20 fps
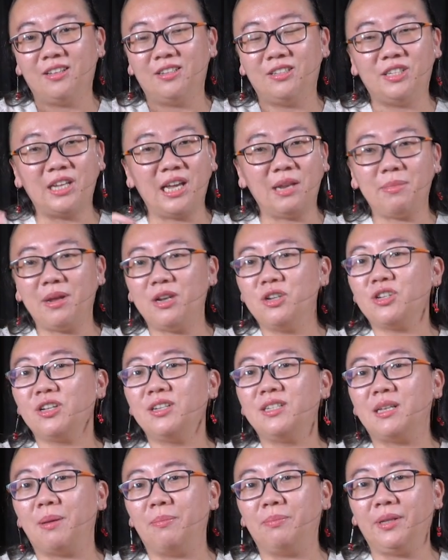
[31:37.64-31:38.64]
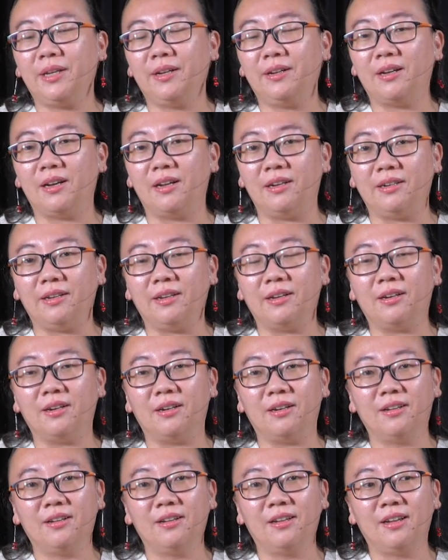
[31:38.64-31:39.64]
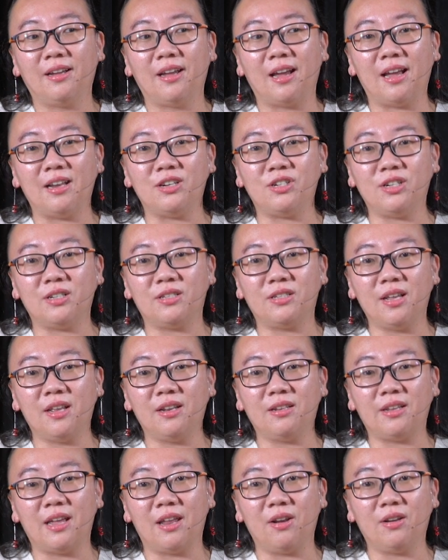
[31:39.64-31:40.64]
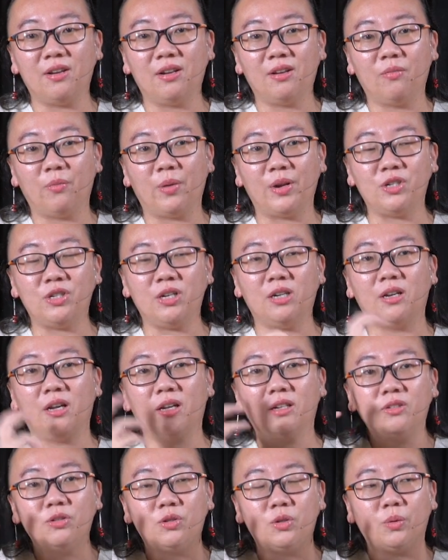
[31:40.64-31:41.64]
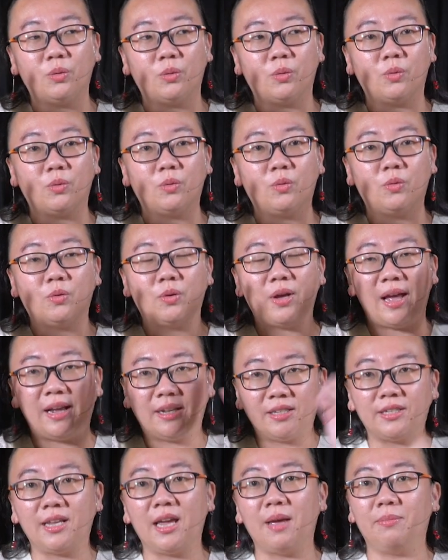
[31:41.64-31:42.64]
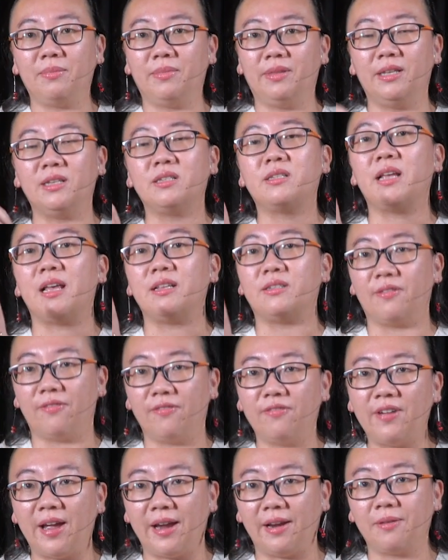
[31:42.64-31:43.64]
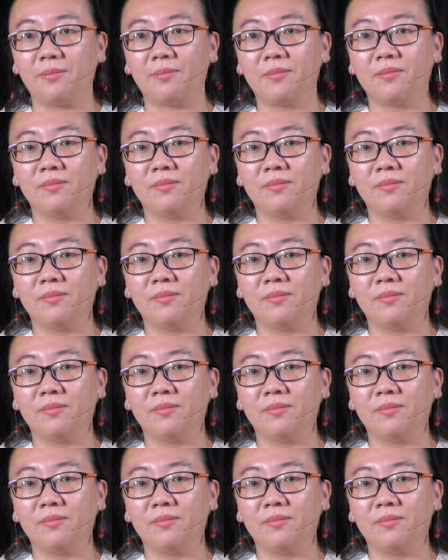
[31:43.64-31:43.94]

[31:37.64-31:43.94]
Zian mentioned something earlier, and she said that when she learned to accept this as a fact